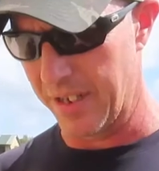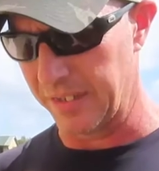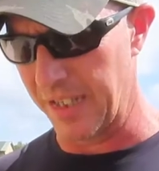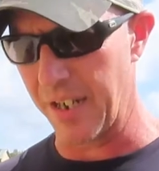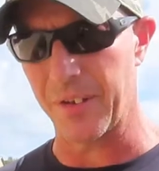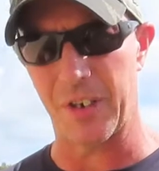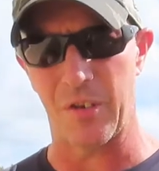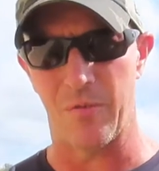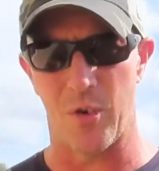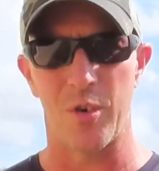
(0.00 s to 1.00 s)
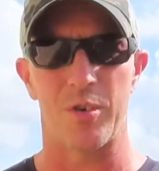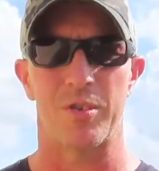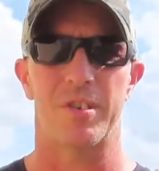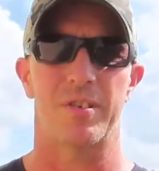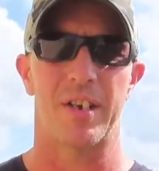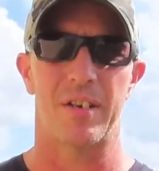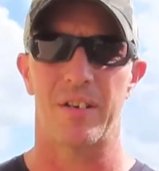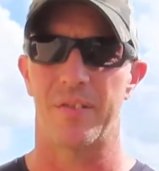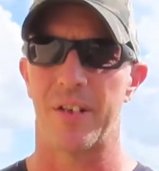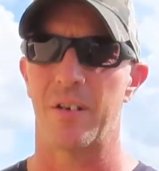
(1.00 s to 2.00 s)
a lot of the converters that
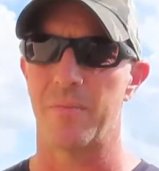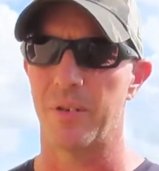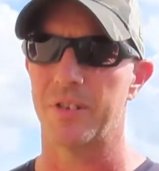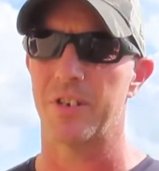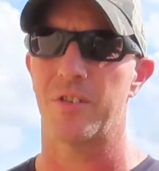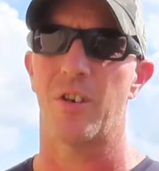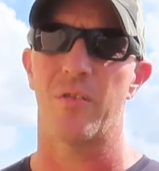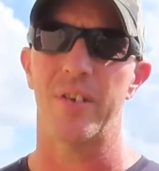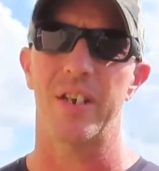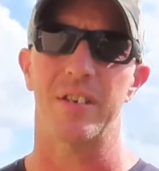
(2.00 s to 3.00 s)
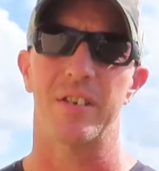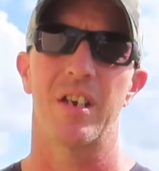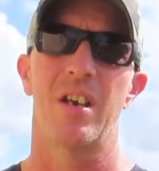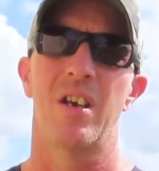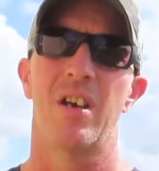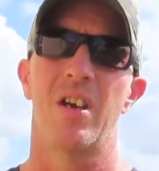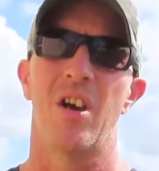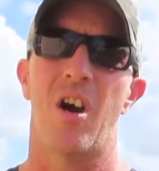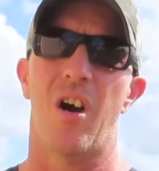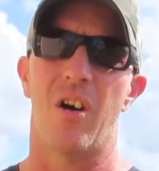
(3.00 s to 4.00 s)
are built into the RVs
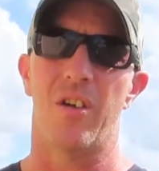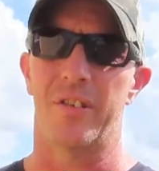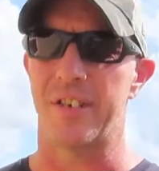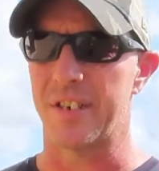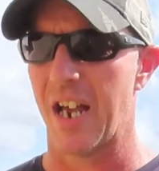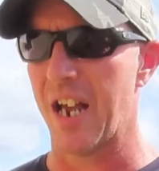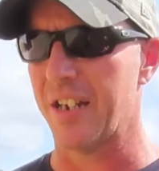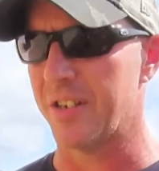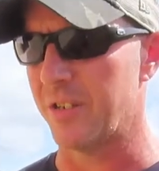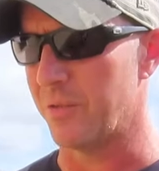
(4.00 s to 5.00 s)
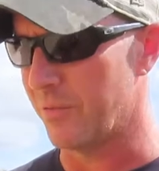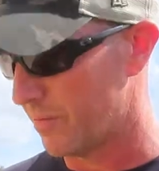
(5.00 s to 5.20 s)
are designed to